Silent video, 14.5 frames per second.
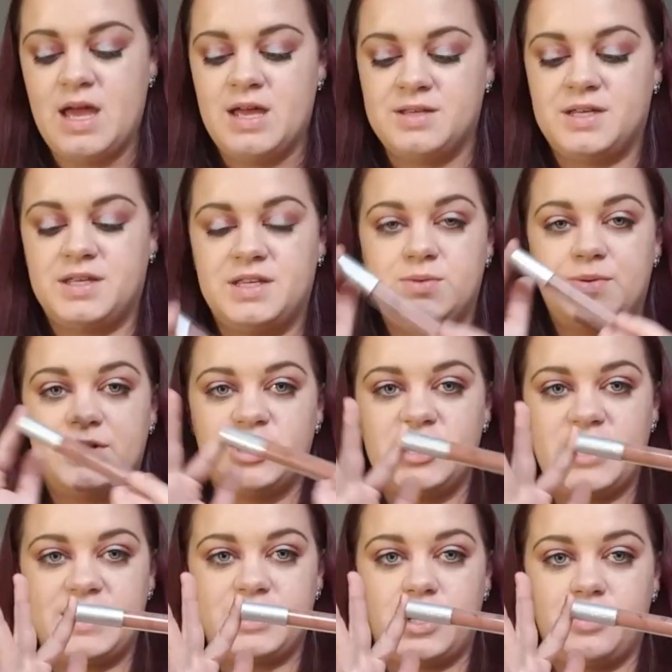So this one's
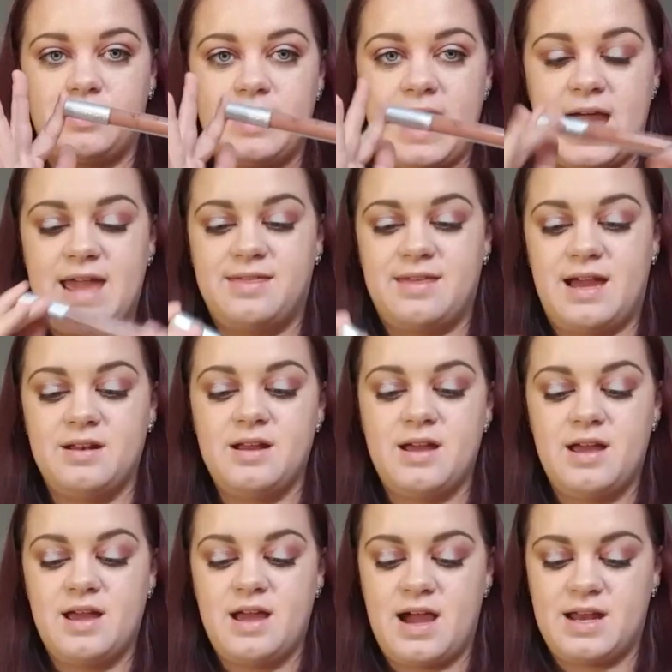shade OK Then,
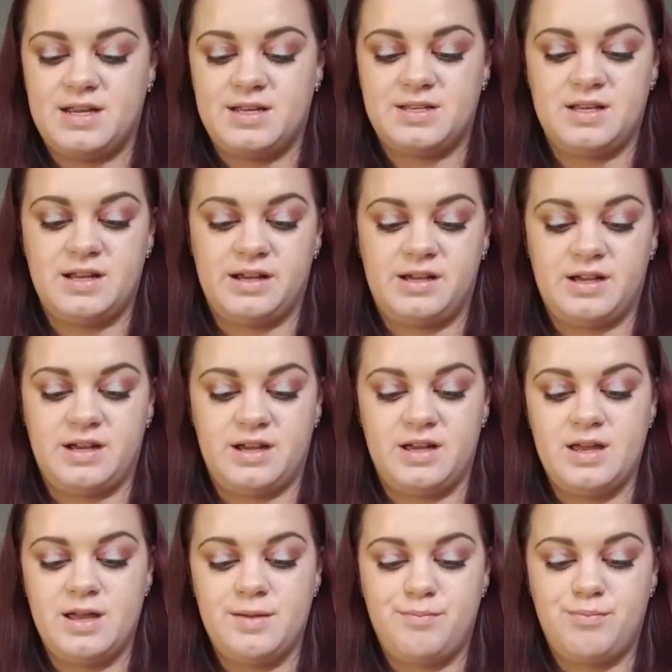and it's like a
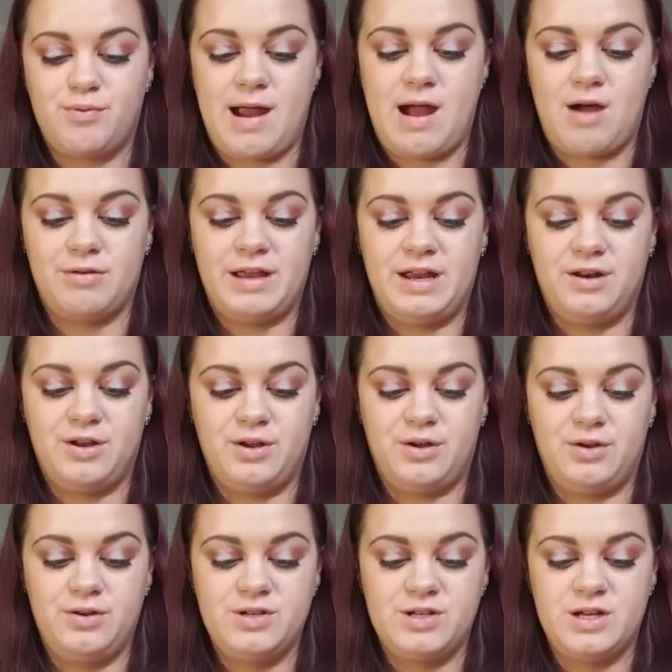browny
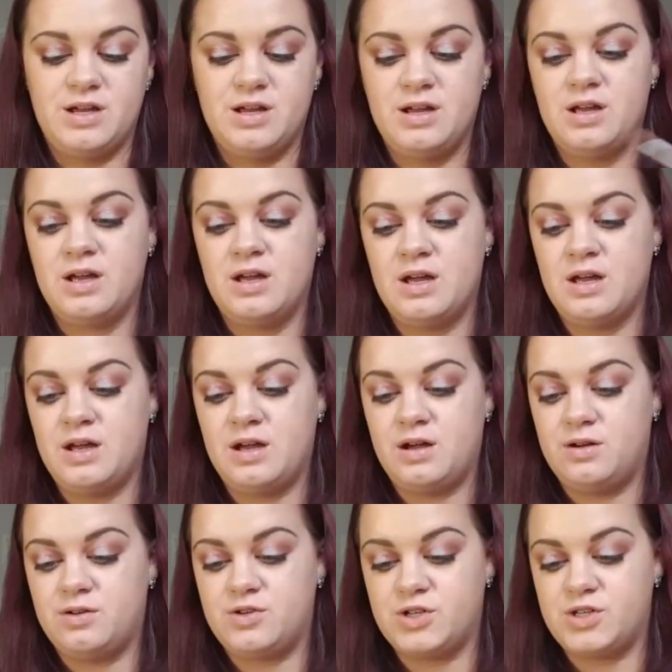nude.
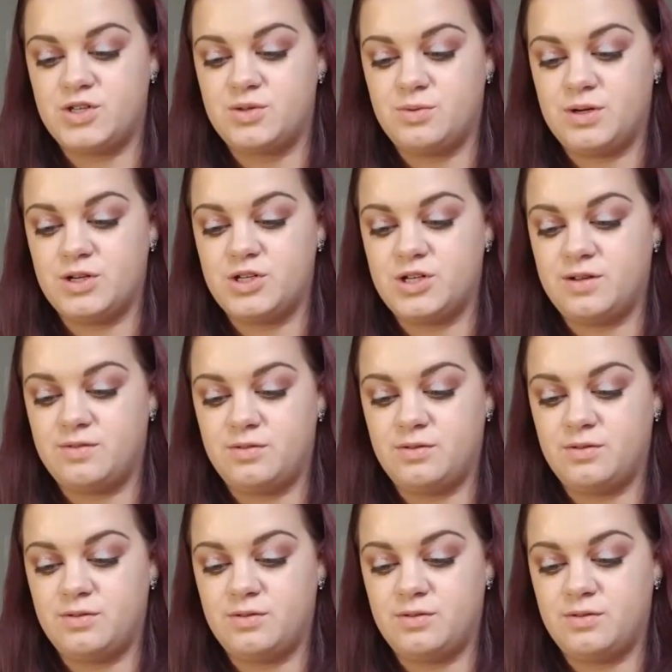I'll just swatch it